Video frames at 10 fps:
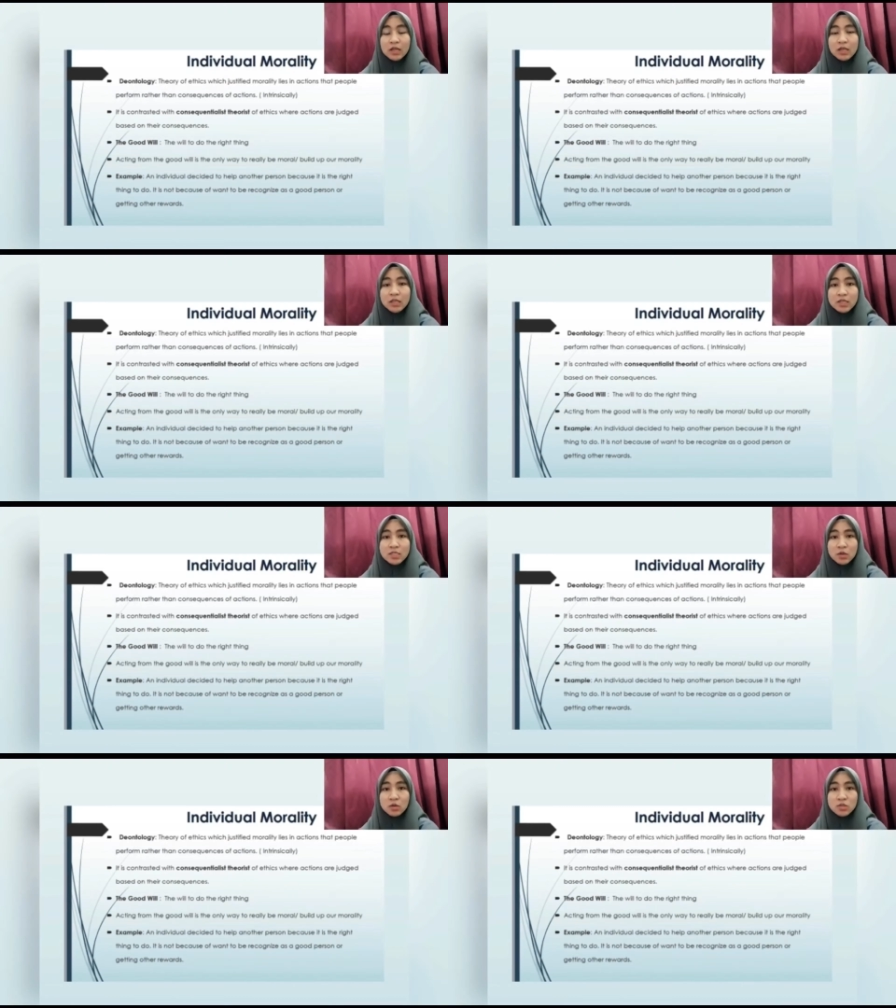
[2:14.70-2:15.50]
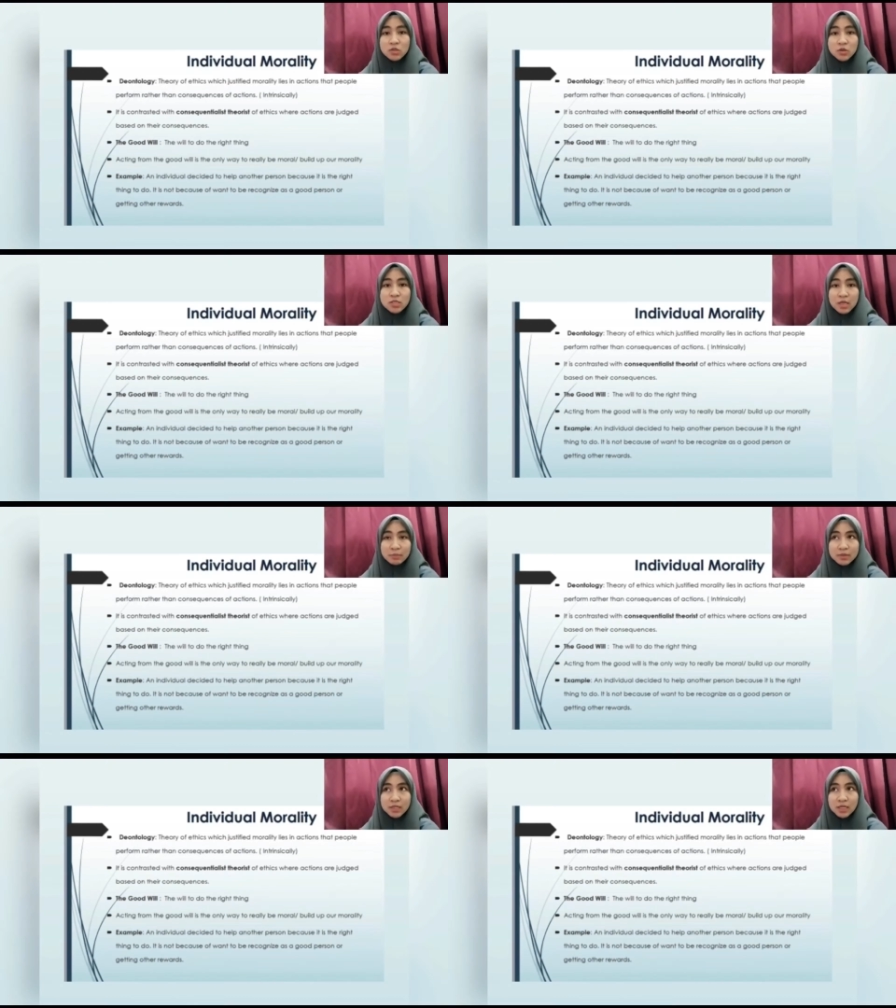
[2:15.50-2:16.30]
It is also
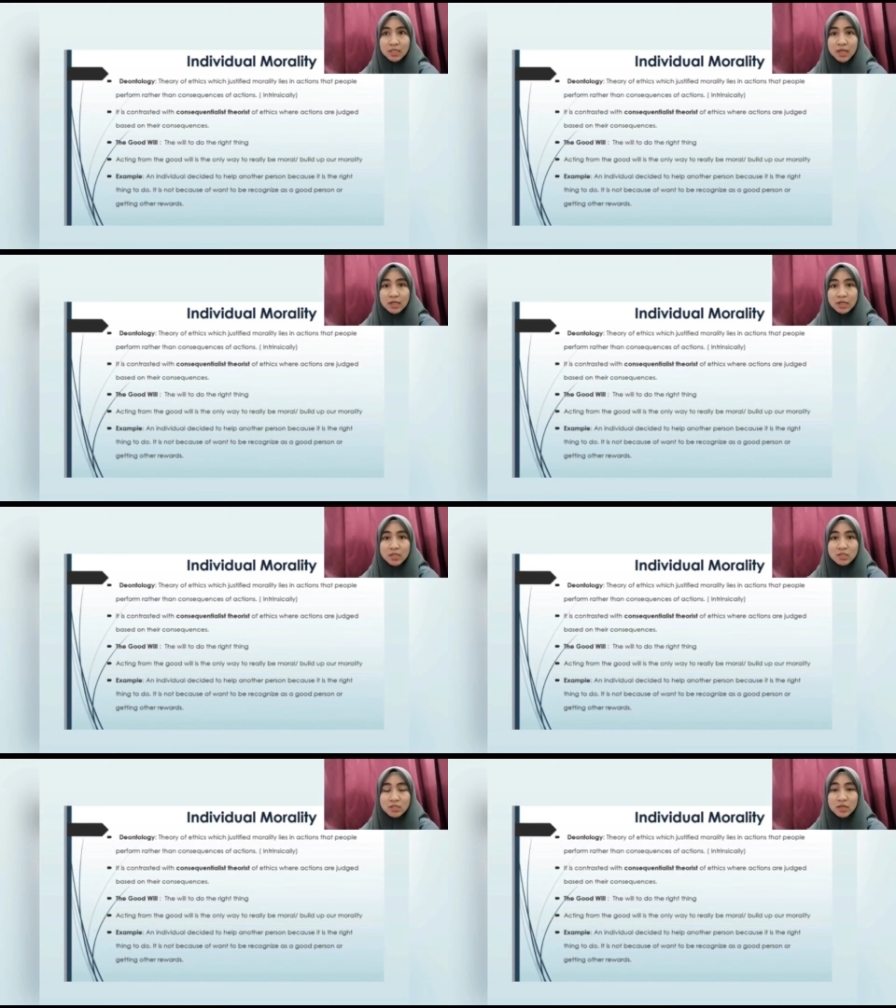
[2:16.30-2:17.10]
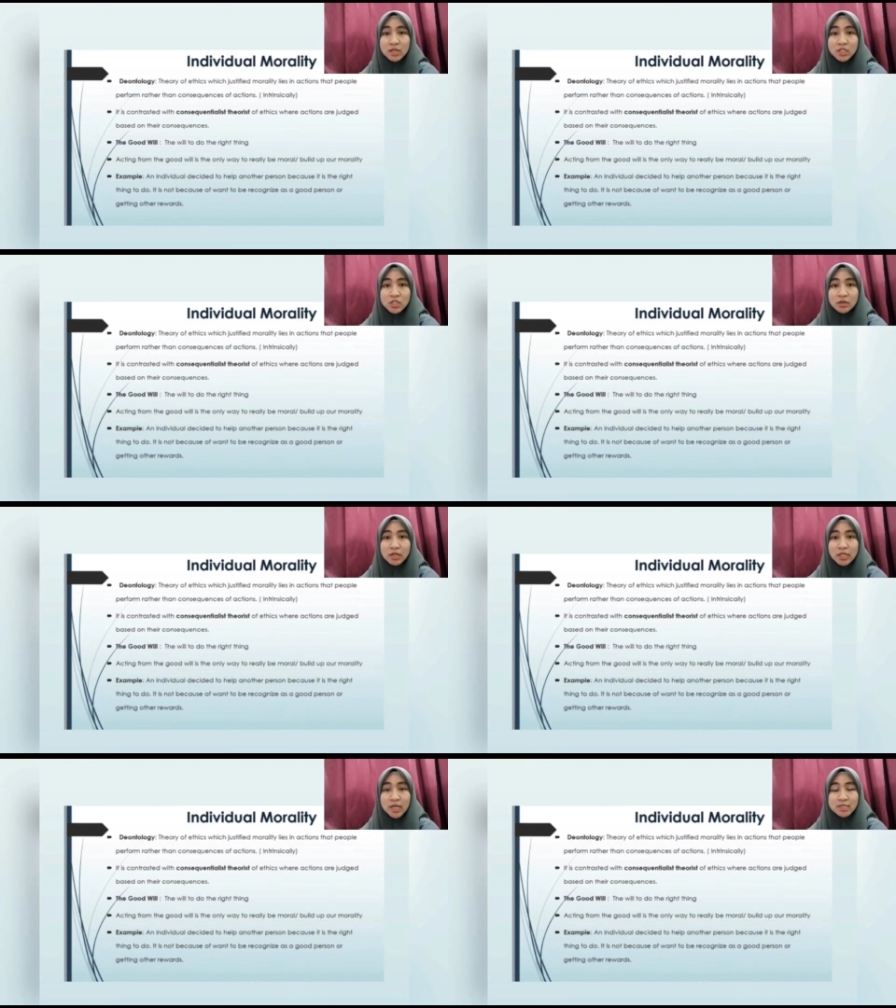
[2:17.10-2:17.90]
something that is
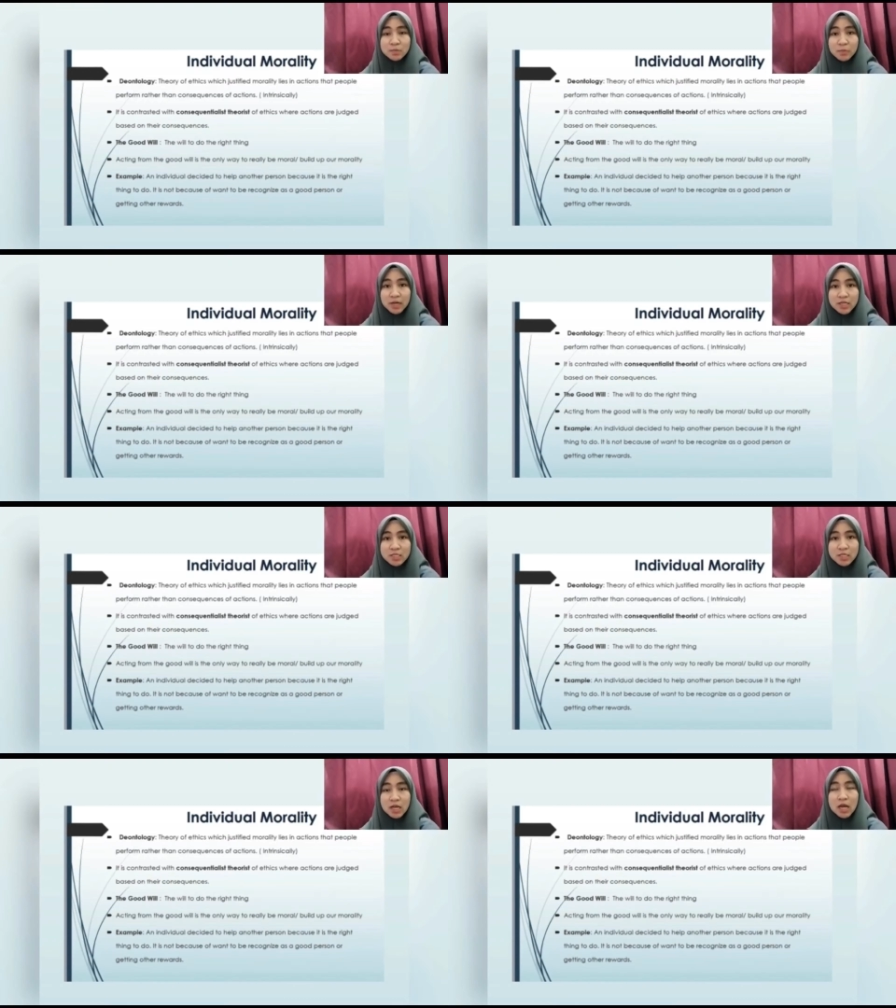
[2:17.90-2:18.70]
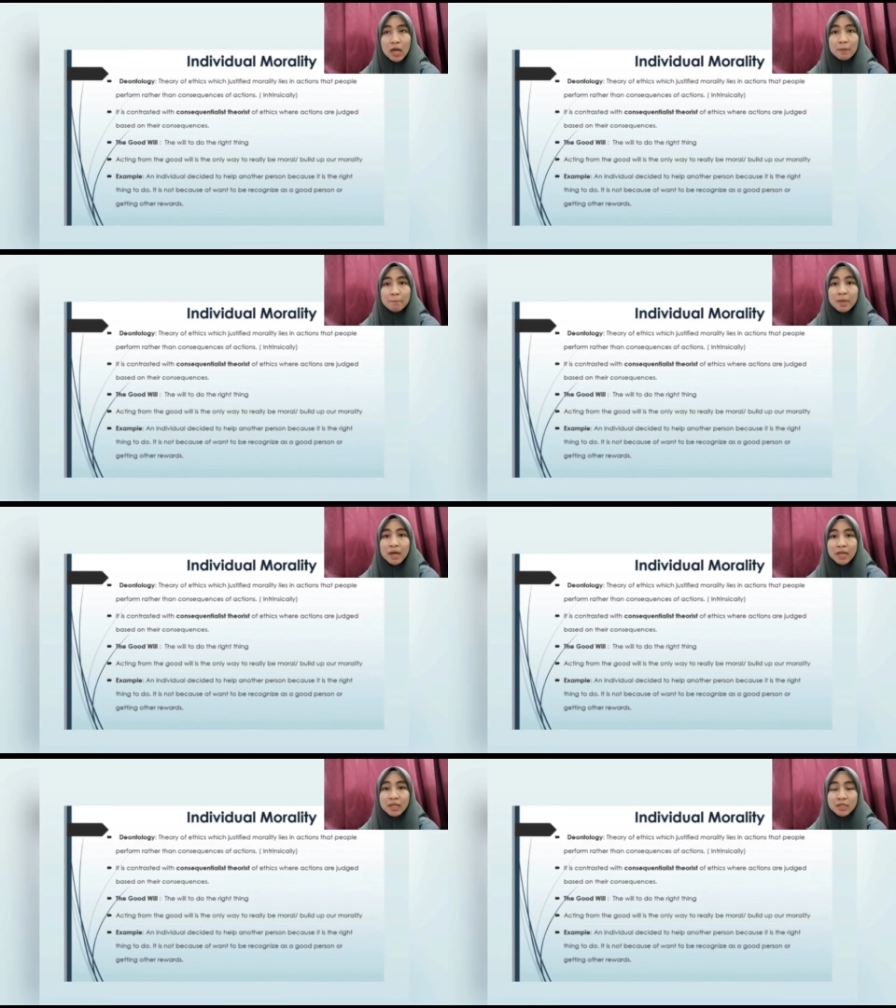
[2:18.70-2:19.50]
naturally expressed
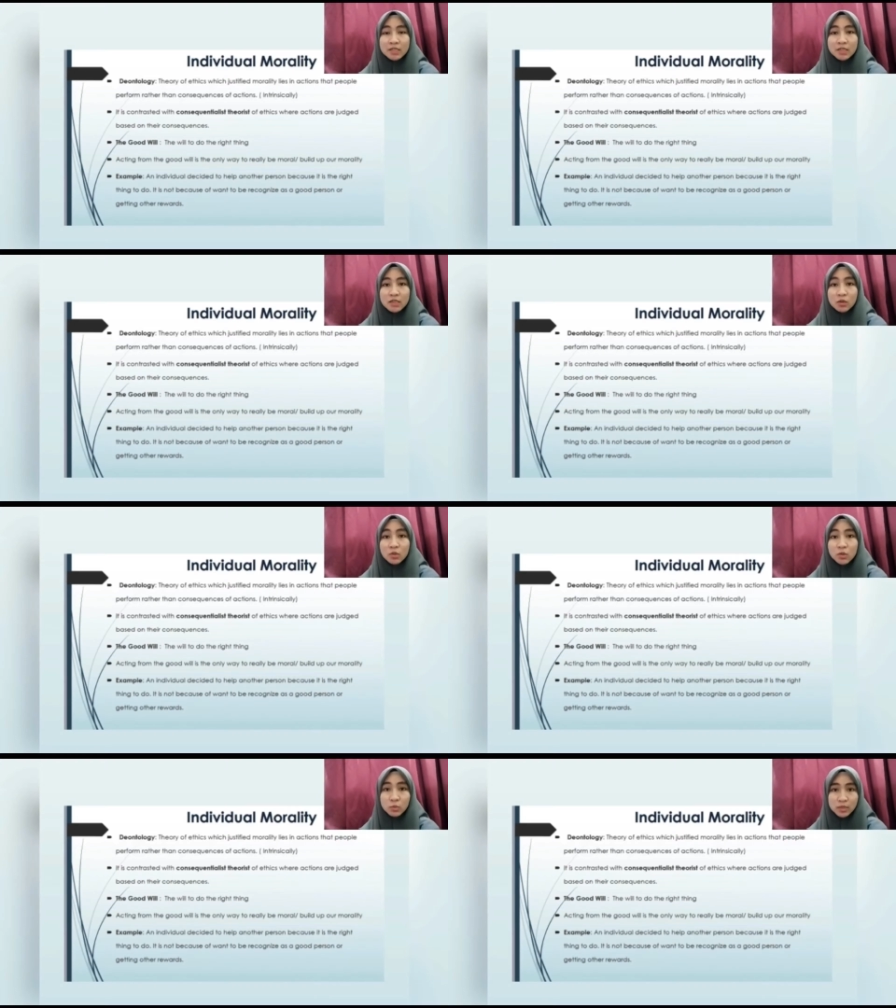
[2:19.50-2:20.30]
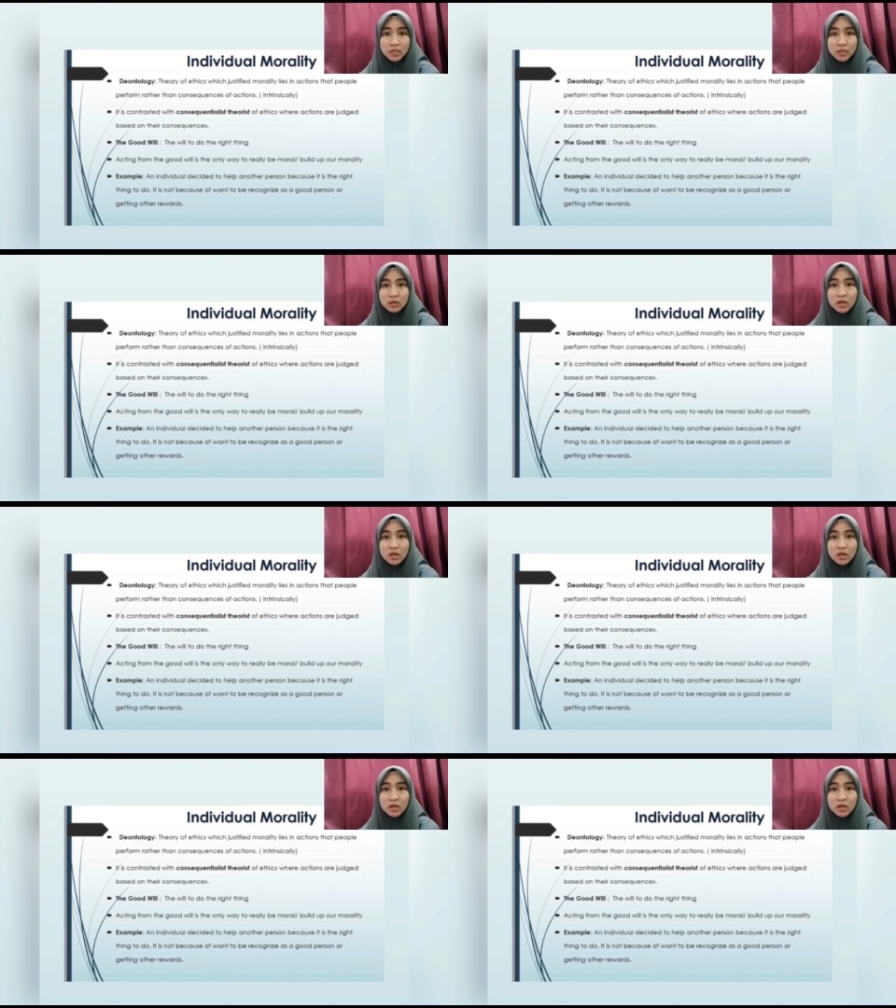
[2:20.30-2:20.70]
by the goodwill.